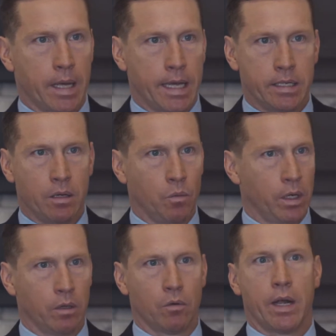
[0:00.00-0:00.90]

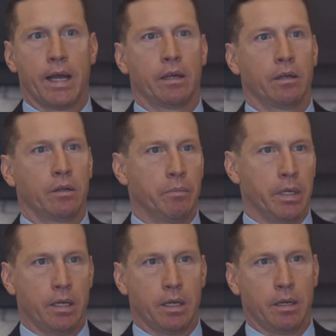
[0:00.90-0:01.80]
18-wheeler wreck, it could
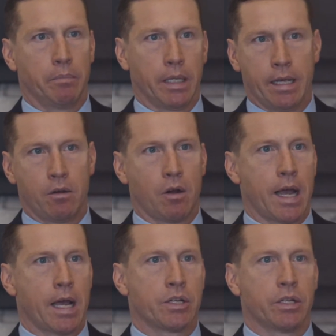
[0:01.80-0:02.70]
be a plane
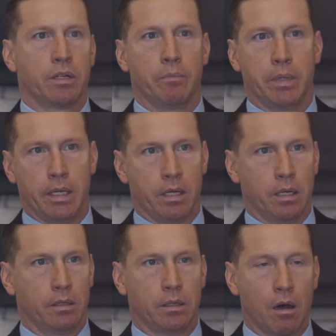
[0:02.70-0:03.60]
crash, it could be
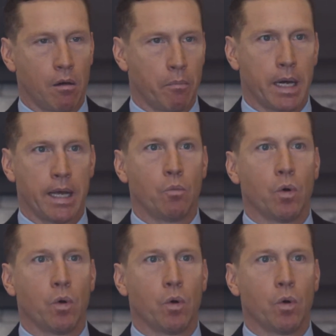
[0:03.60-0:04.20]
a dog bite.